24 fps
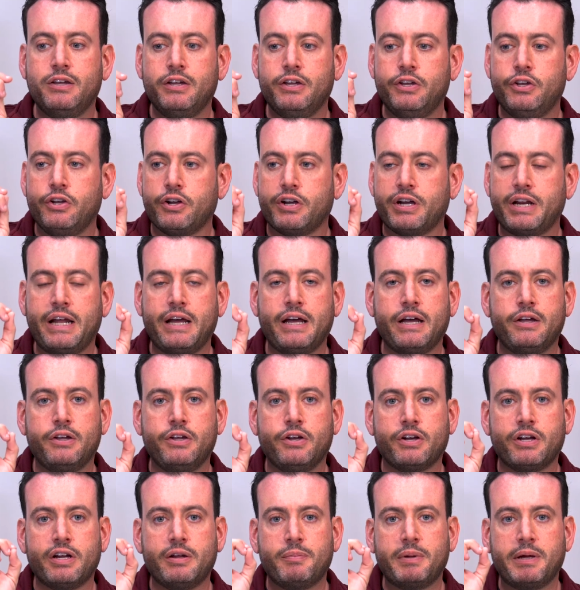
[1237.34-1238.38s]
you're gonna,
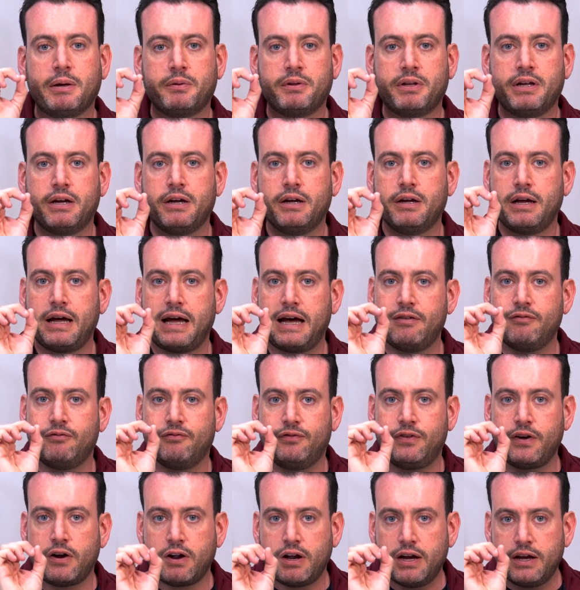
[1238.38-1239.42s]
you're gonna be able to have
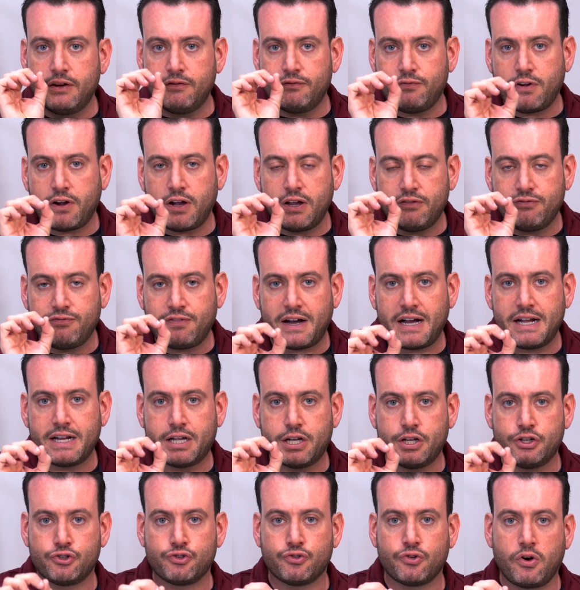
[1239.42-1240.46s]
very, very fine
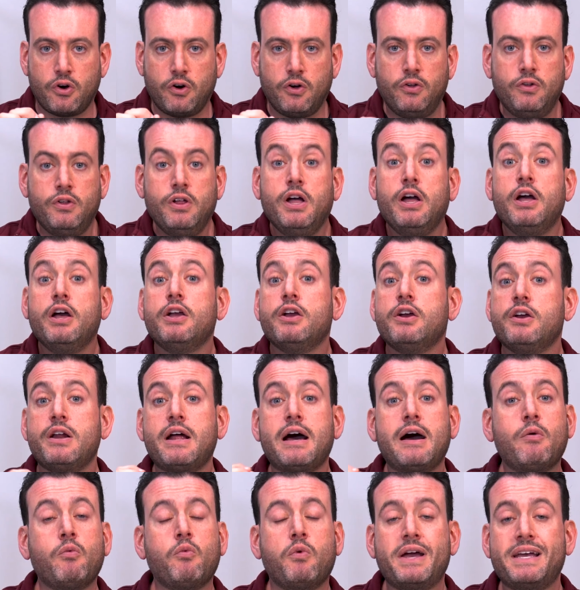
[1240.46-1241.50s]
control. You're
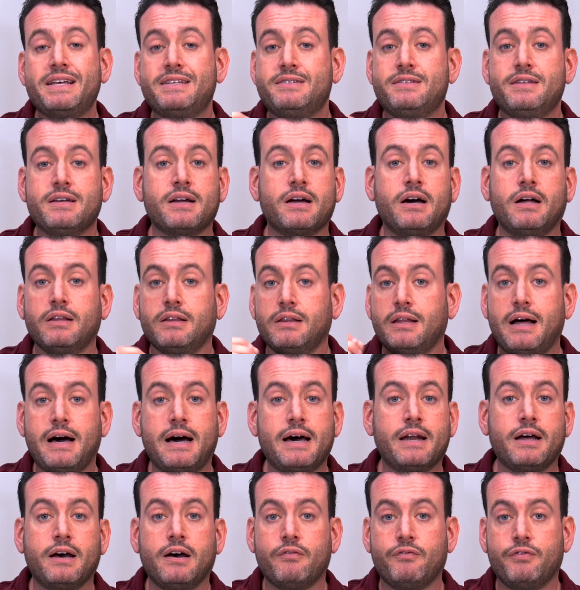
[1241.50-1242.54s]
not wasting a
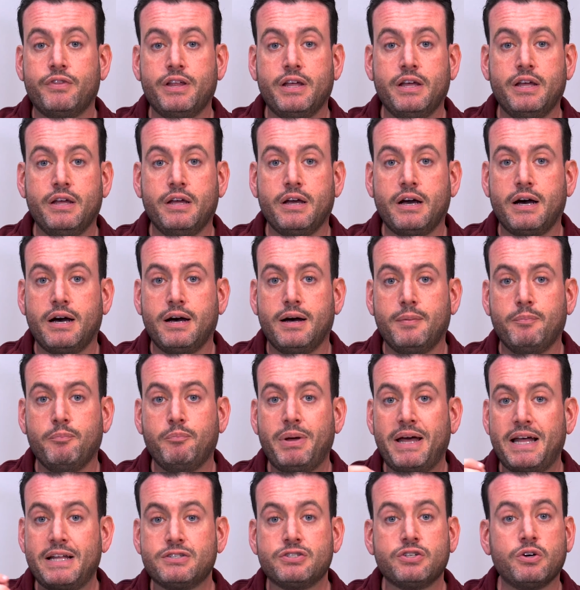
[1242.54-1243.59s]
lot of the um,
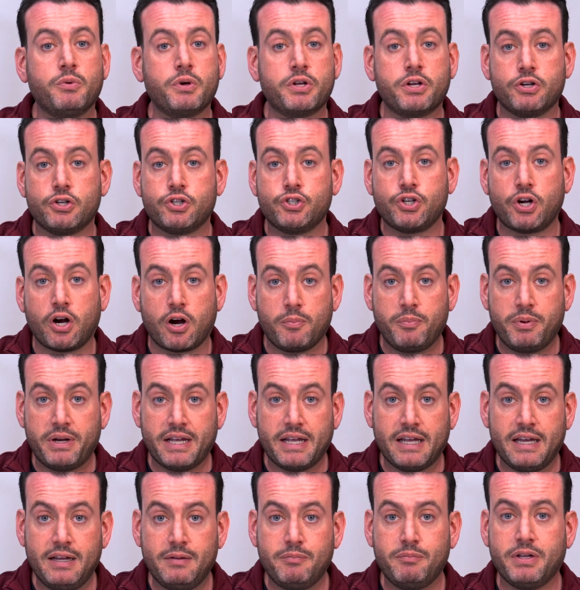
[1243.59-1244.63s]
pencil when you're
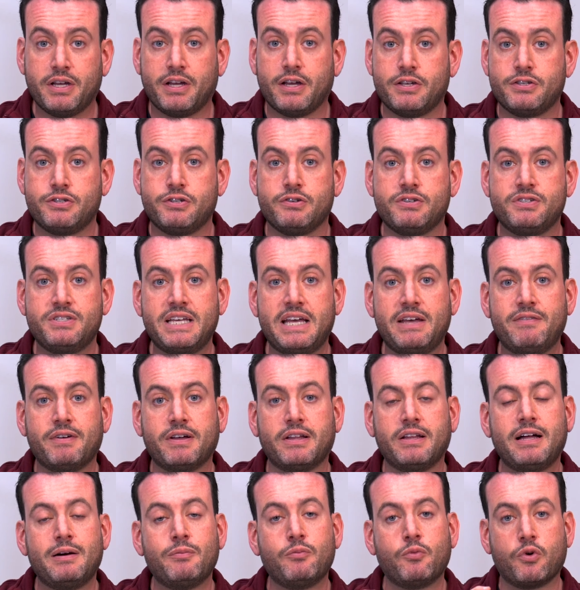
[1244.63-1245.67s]
sharpening it because you're saving
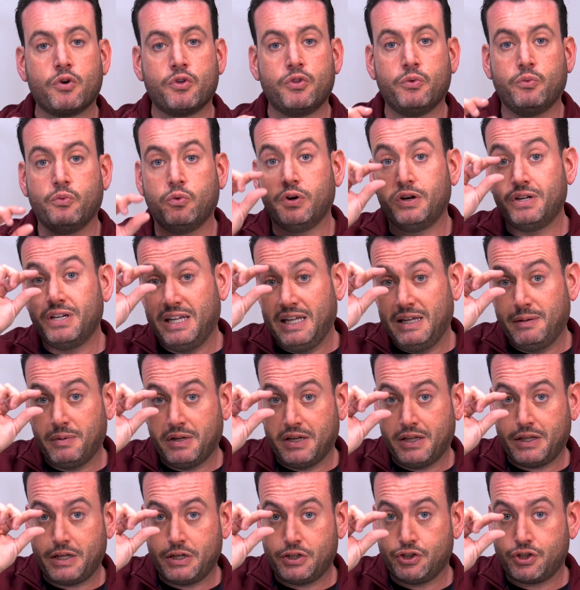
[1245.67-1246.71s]
a lot more of the wood, keeping
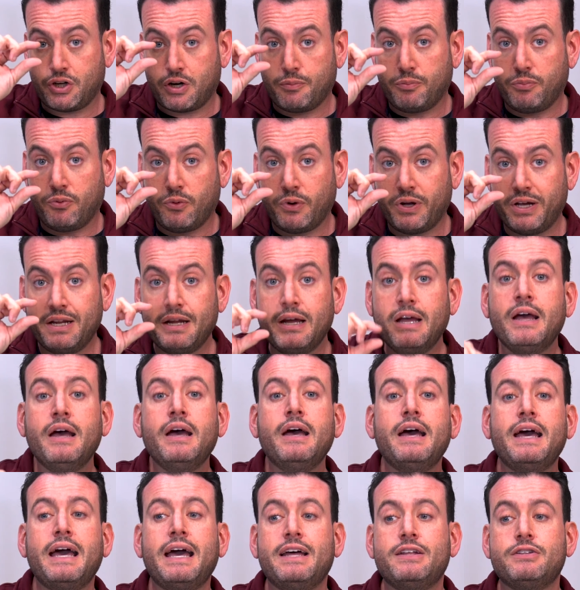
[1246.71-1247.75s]
it that sharp point.
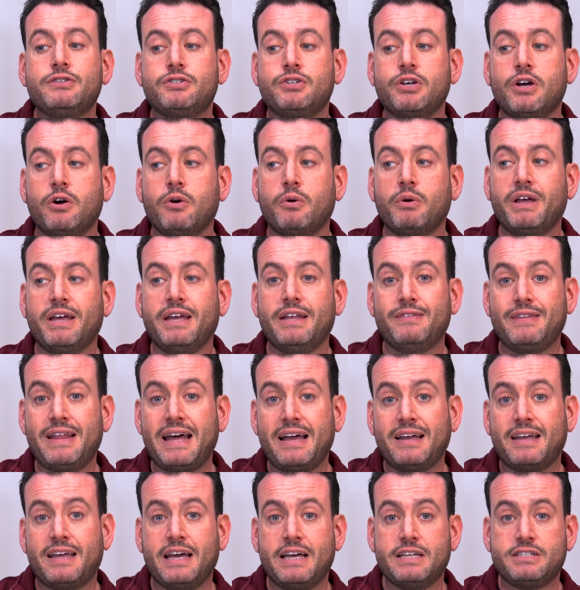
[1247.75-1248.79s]
And so in
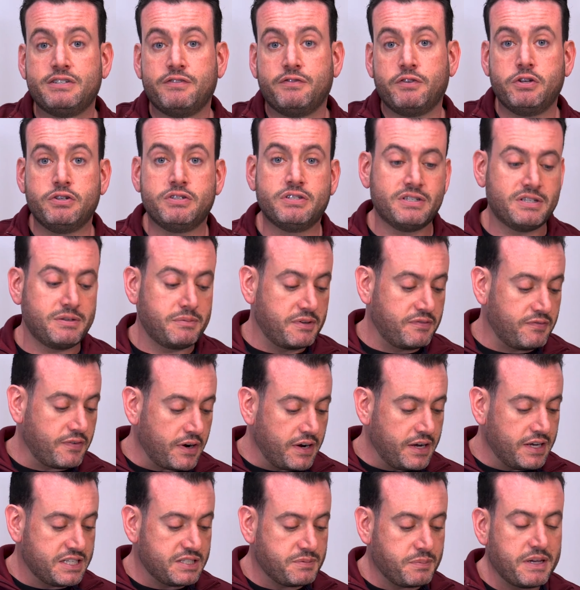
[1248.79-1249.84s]
that case, if you're using something
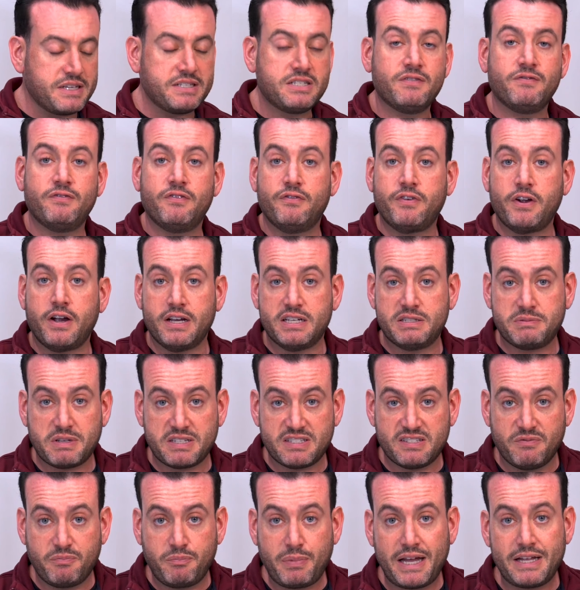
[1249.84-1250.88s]
very expensive, very
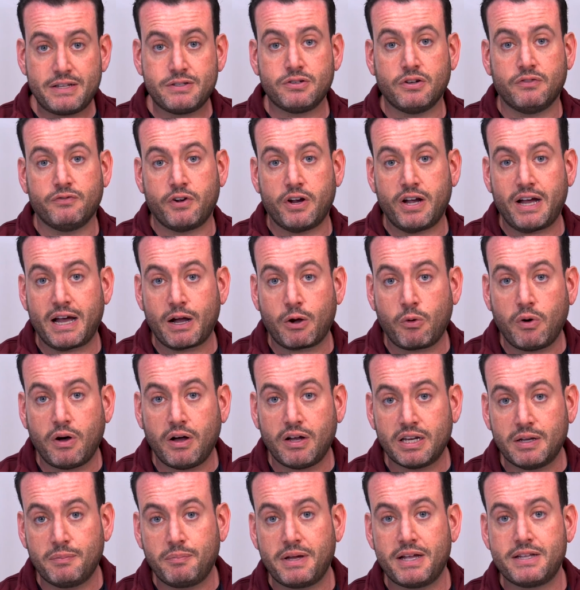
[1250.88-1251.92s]
expensive pencil, very high
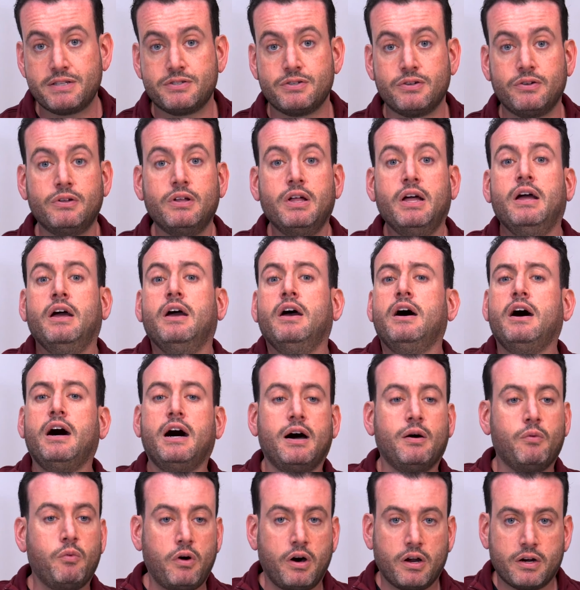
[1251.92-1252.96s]
quality pencil,
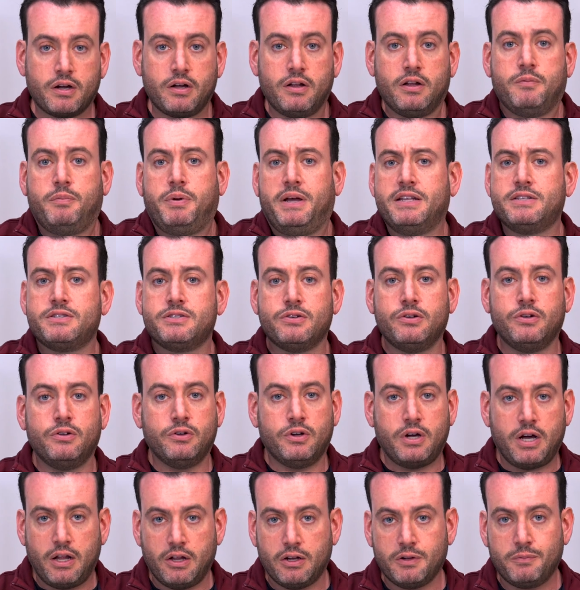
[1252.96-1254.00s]
uh, watercolor pencil,
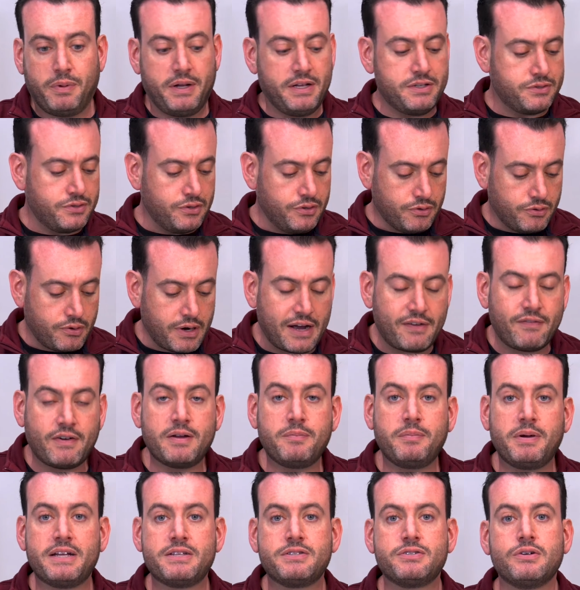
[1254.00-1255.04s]
colored pencil,
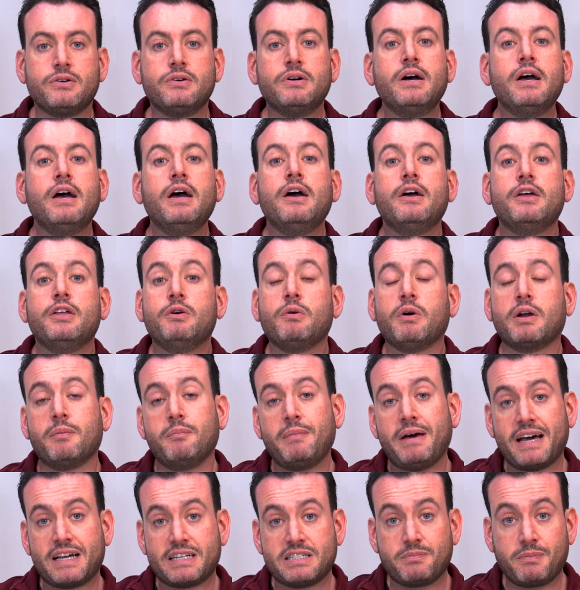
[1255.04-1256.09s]
graphite pencil, you want to
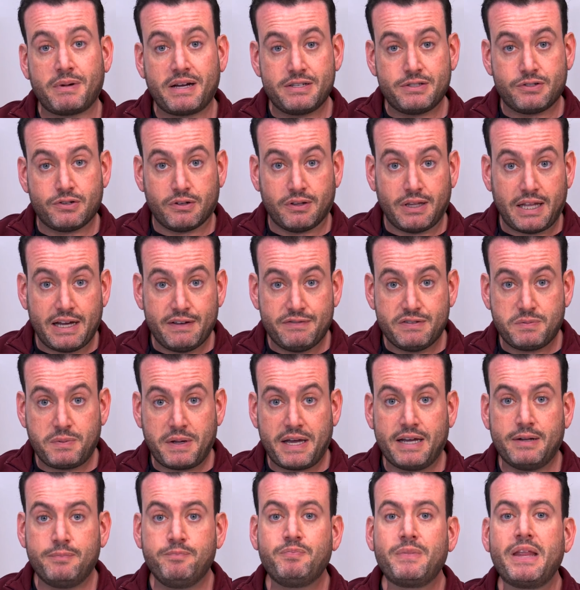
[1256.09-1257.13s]
maximize their
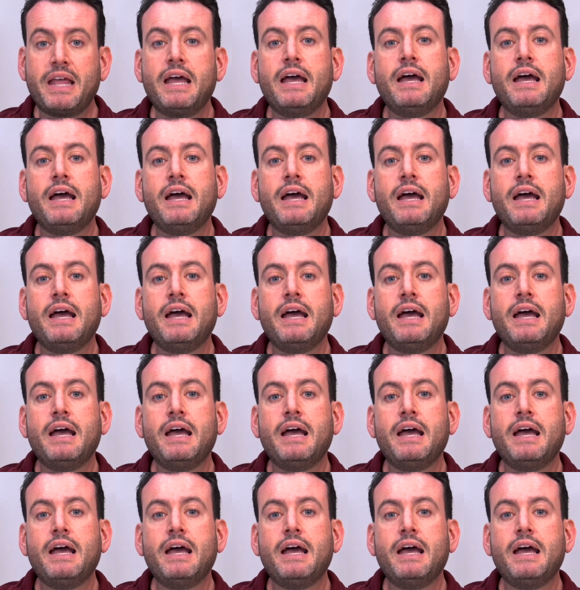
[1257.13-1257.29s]
lifespan.